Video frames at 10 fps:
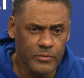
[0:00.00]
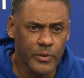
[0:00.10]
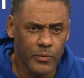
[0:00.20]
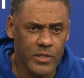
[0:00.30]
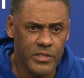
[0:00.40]

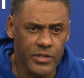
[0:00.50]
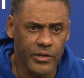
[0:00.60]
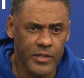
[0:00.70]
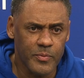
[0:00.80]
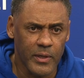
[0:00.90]
we want
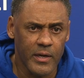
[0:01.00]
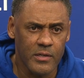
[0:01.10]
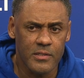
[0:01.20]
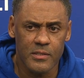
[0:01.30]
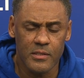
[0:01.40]
serious
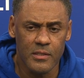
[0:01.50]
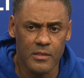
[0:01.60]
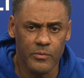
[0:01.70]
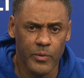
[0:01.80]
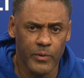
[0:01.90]
players.
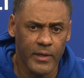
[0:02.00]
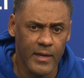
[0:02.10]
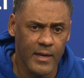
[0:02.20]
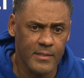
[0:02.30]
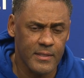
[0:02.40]
We want
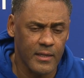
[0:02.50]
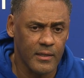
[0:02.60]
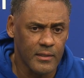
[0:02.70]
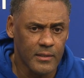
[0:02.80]
guys that